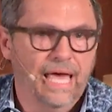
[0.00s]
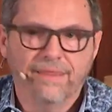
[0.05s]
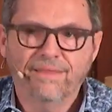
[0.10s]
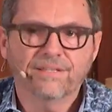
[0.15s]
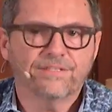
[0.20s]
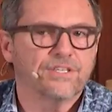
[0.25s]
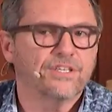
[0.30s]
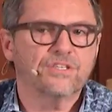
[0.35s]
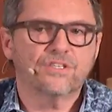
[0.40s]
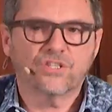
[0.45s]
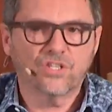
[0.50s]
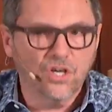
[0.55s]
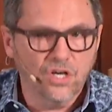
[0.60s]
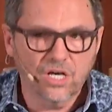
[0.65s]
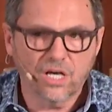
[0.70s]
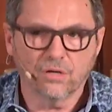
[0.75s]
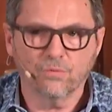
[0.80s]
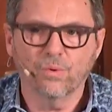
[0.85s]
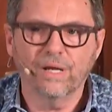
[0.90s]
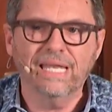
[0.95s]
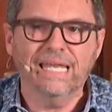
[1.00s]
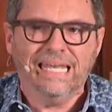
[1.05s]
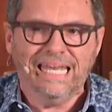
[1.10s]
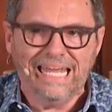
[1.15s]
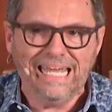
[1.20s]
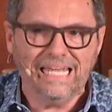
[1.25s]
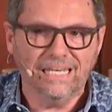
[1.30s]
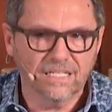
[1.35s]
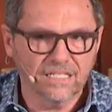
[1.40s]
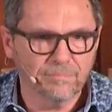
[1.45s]
And this is good. We
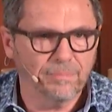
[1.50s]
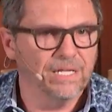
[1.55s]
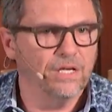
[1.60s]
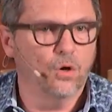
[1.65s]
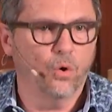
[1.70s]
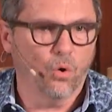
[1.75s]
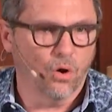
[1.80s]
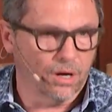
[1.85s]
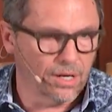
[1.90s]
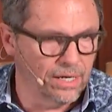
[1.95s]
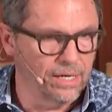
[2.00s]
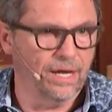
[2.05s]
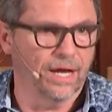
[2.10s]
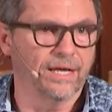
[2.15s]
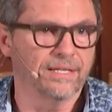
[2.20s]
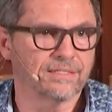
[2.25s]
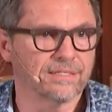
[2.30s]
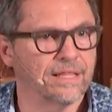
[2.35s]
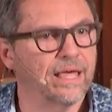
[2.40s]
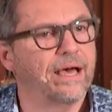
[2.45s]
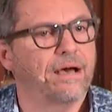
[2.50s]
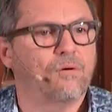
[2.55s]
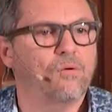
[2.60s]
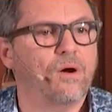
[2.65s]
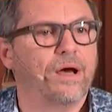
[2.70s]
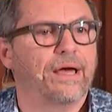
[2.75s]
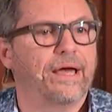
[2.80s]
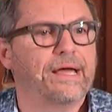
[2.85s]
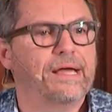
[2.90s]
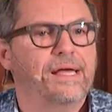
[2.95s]
need to be organized that
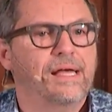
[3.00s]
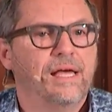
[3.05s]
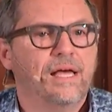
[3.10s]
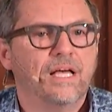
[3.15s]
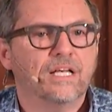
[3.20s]
way.